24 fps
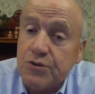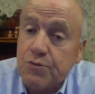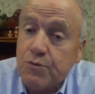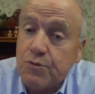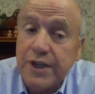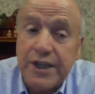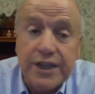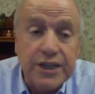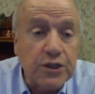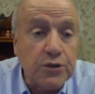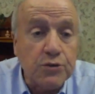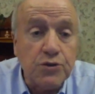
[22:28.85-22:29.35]

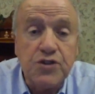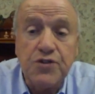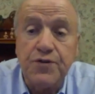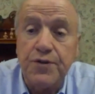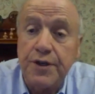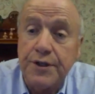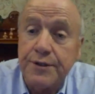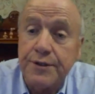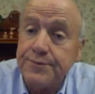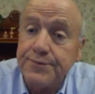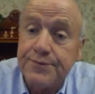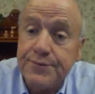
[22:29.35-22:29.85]
really
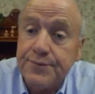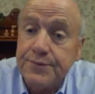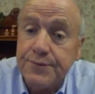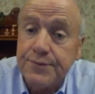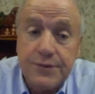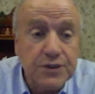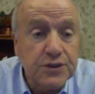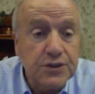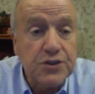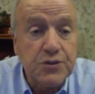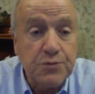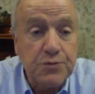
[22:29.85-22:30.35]
useful.
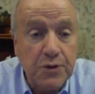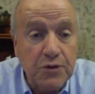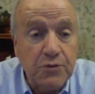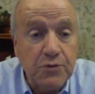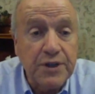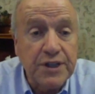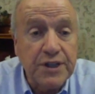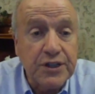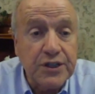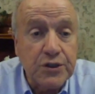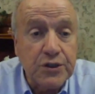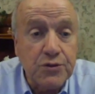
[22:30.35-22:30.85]
This has been
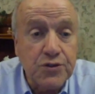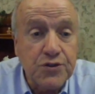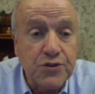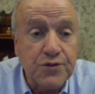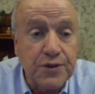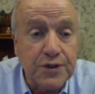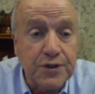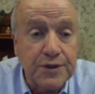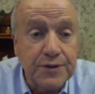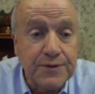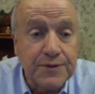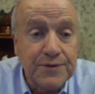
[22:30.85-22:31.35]
really
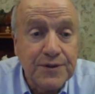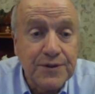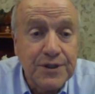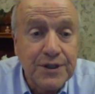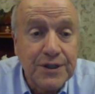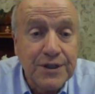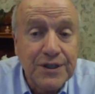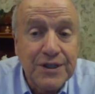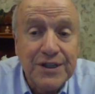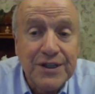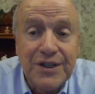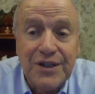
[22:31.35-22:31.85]
useful.
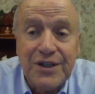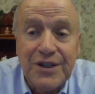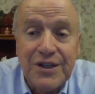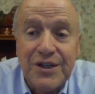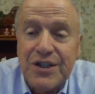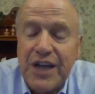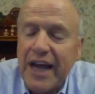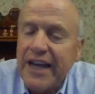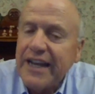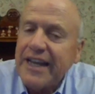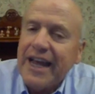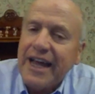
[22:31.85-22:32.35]

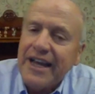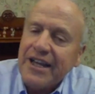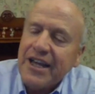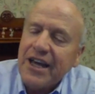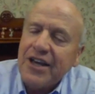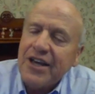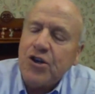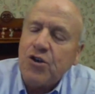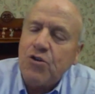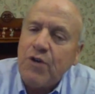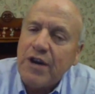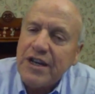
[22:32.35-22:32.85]
Any any
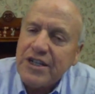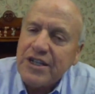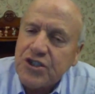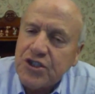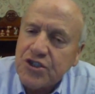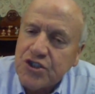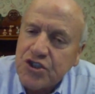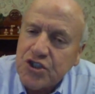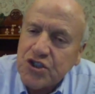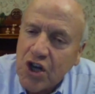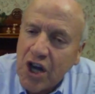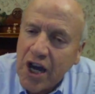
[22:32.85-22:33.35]
other
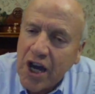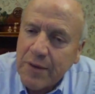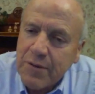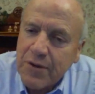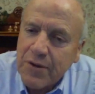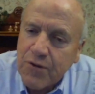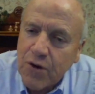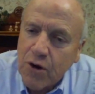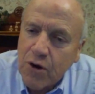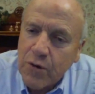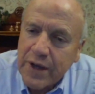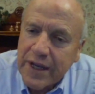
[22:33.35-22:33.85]
questions, John?
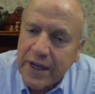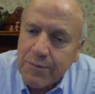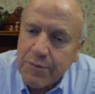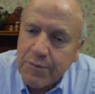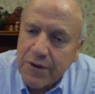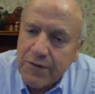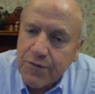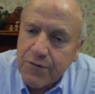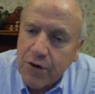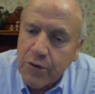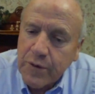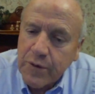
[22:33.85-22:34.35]
Before we
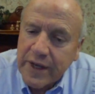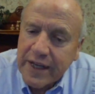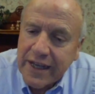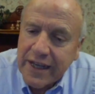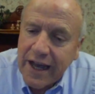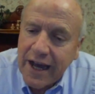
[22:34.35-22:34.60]
before we